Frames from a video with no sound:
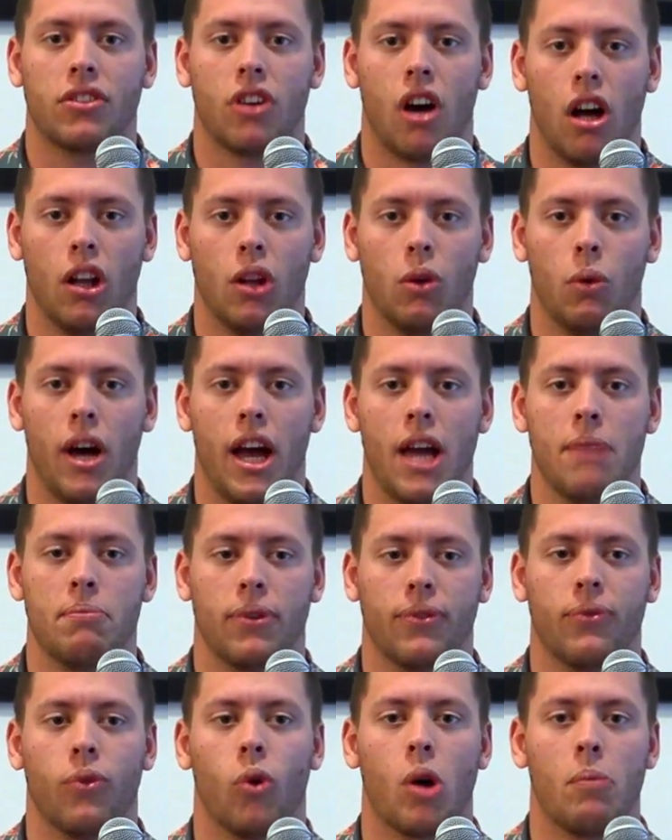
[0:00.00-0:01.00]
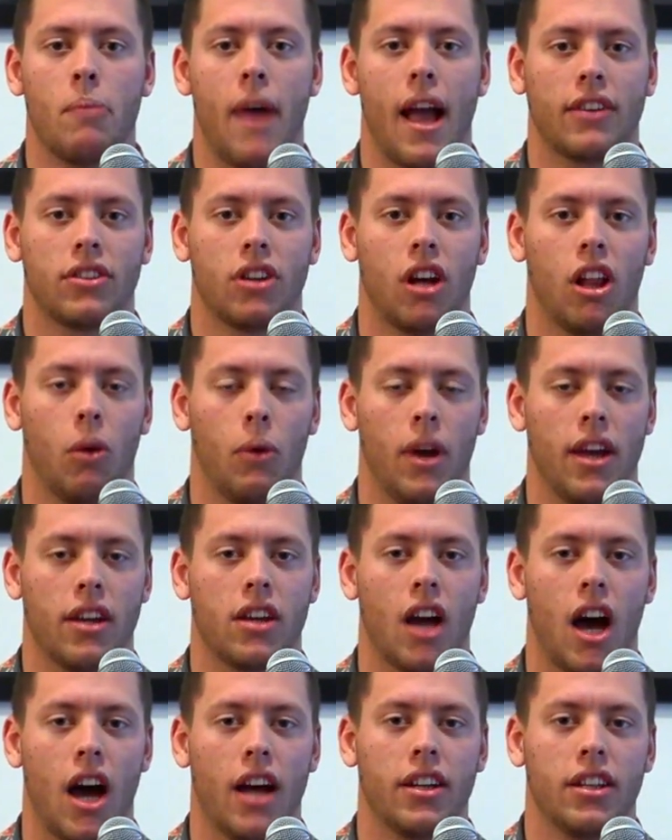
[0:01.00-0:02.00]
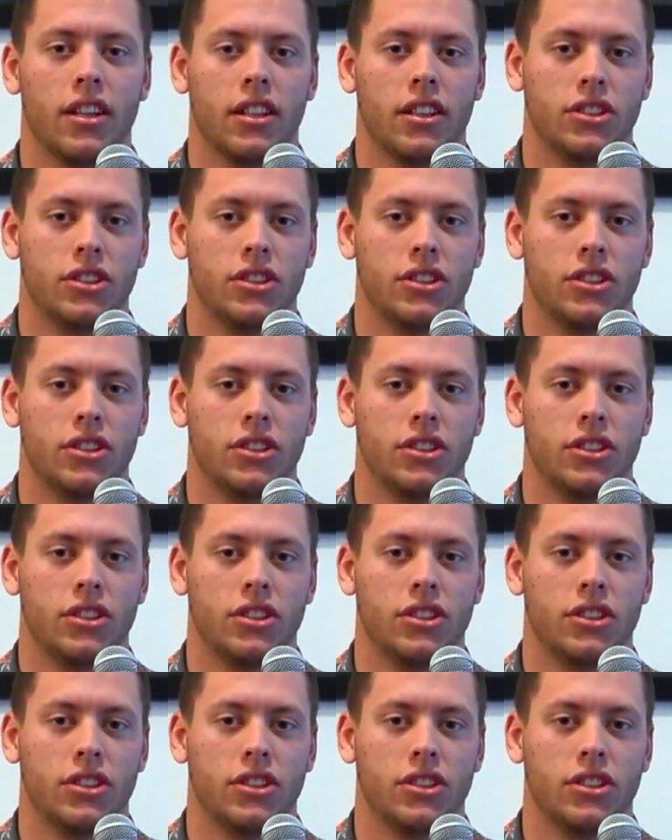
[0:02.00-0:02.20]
Holloway before Max Holloway got